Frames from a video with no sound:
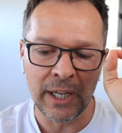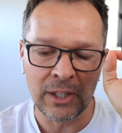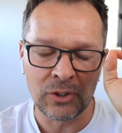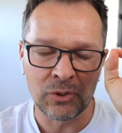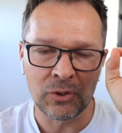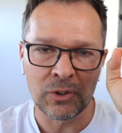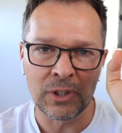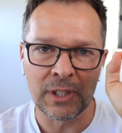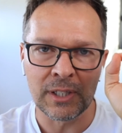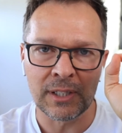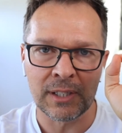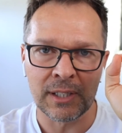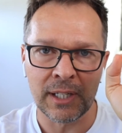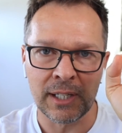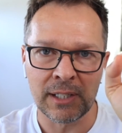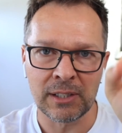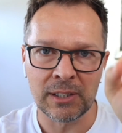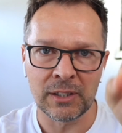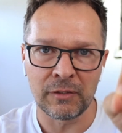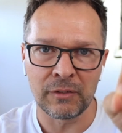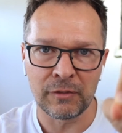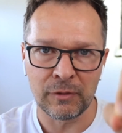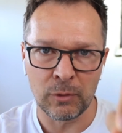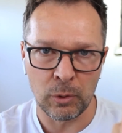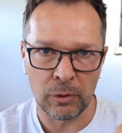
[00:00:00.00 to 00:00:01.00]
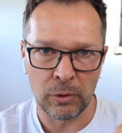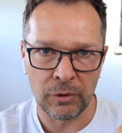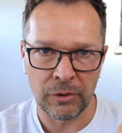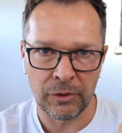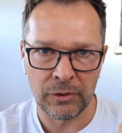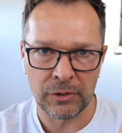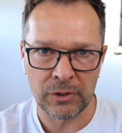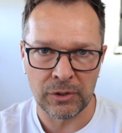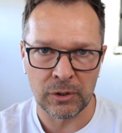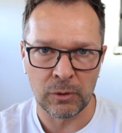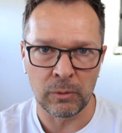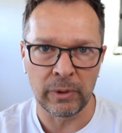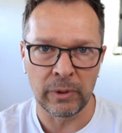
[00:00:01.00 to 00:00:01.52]
to the 64th
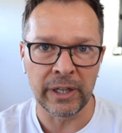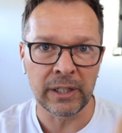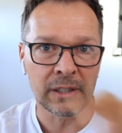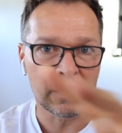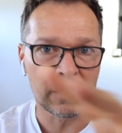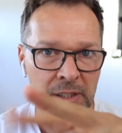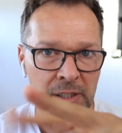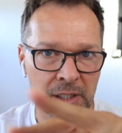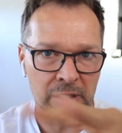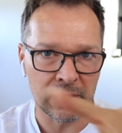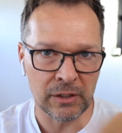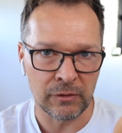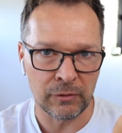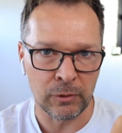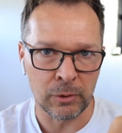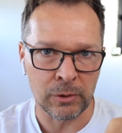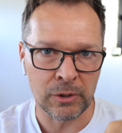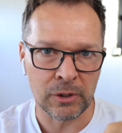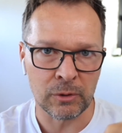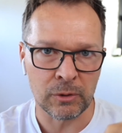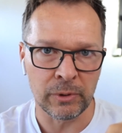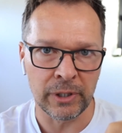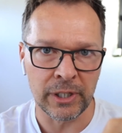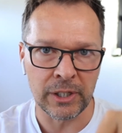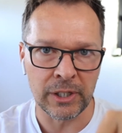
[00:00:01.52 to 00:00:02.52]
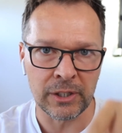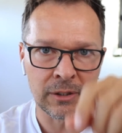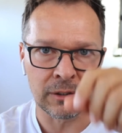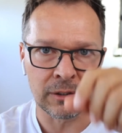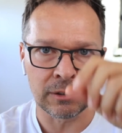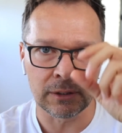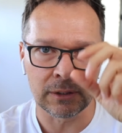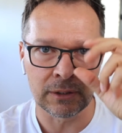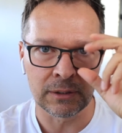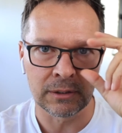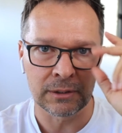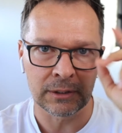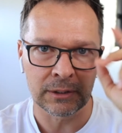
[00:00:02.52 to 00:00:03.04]
square, 64 squares
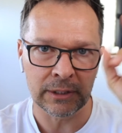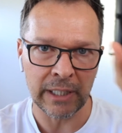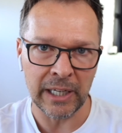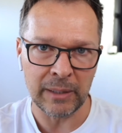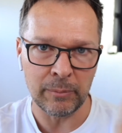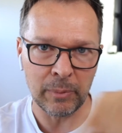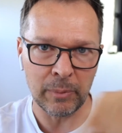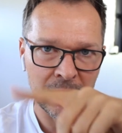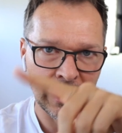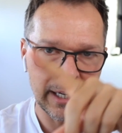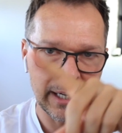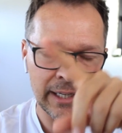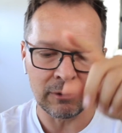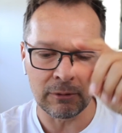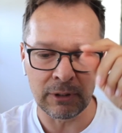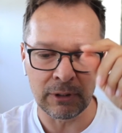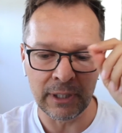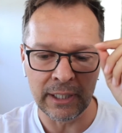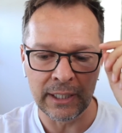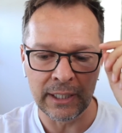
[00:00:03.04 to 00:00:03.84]
on 8 by 8, right?